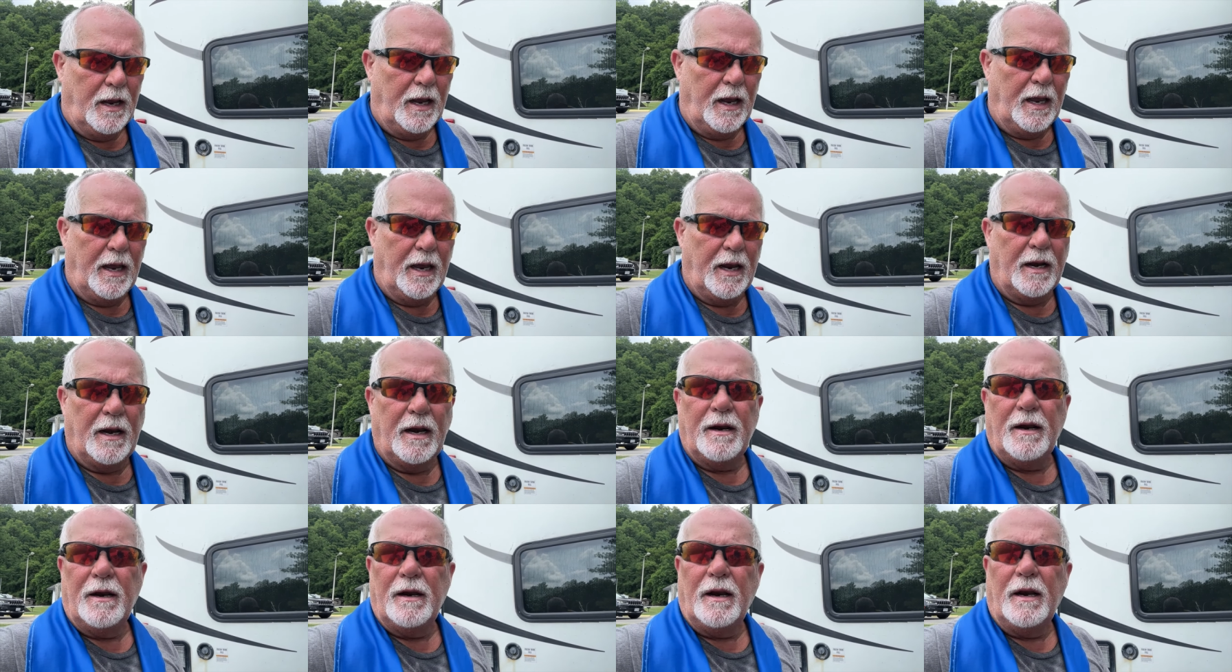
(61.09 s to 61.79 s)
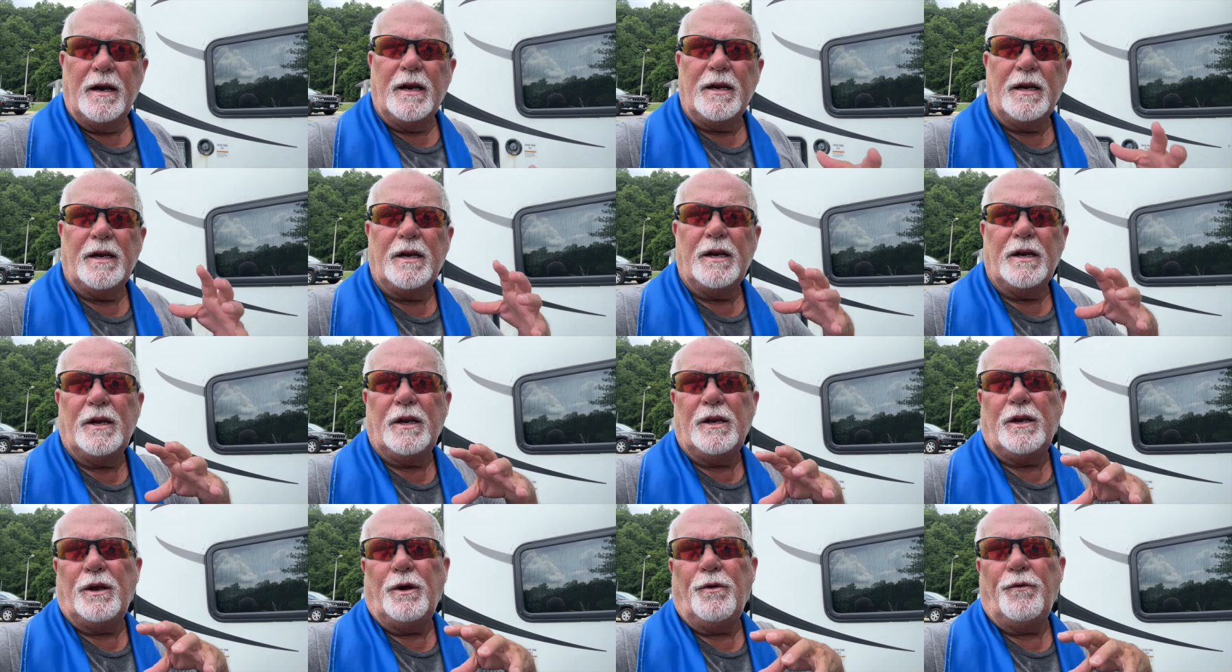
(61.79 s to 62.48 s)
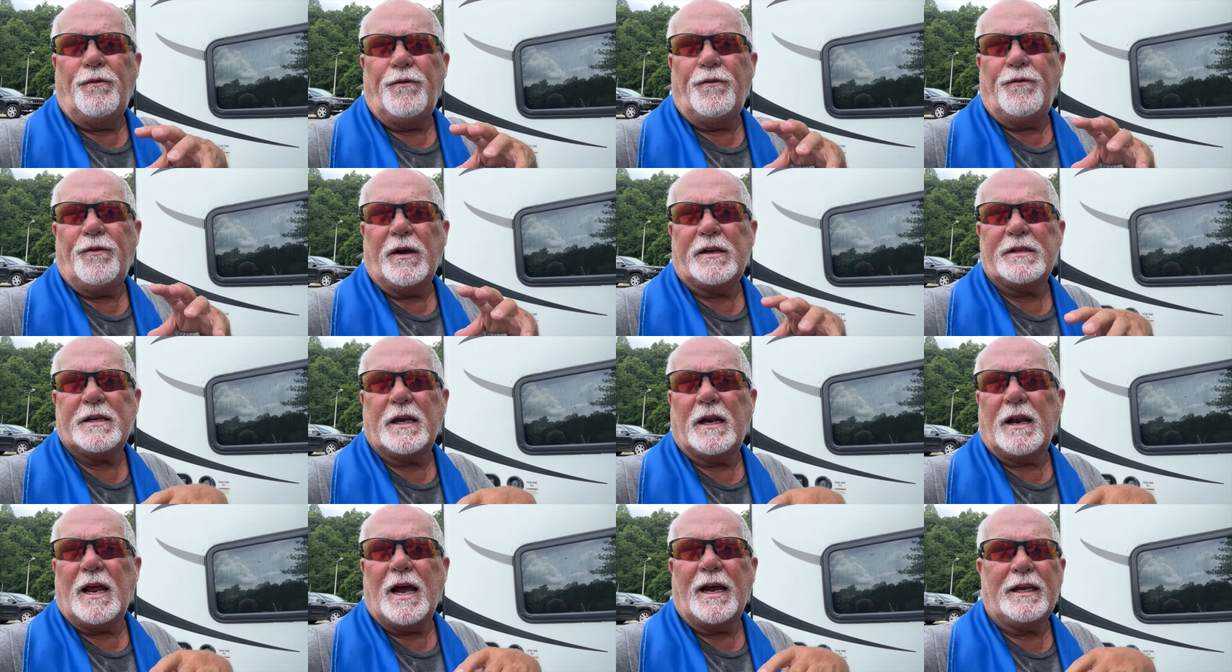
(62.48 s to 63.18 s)
And you fix
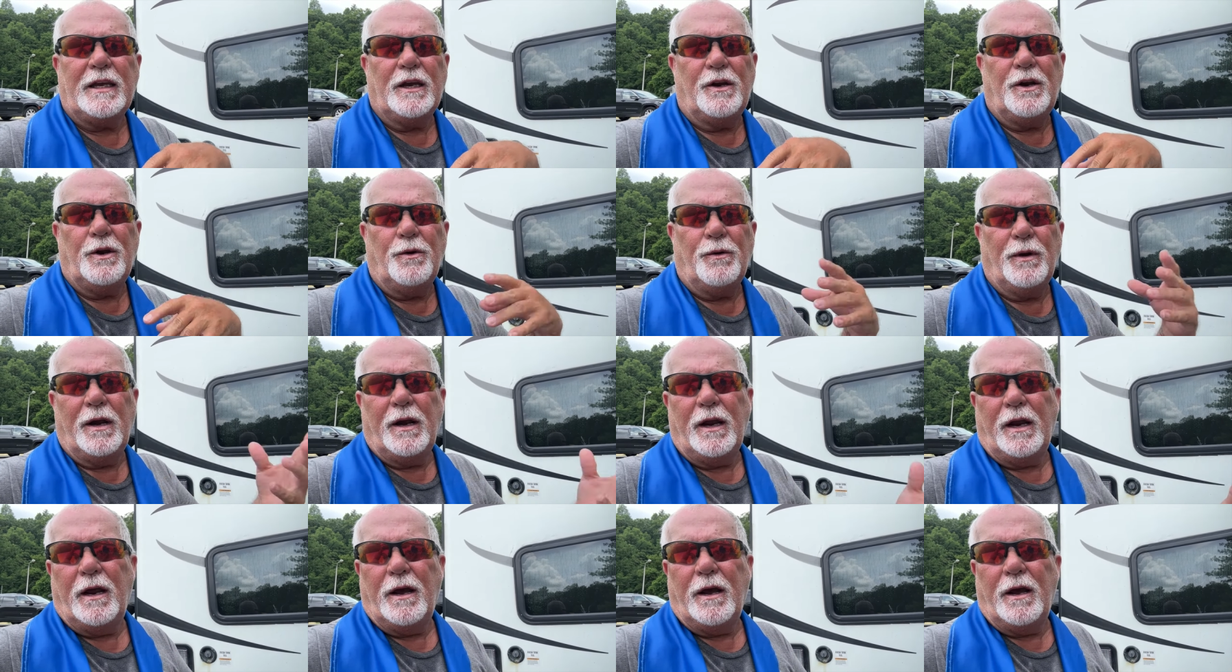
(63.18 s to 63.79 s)
it like you do any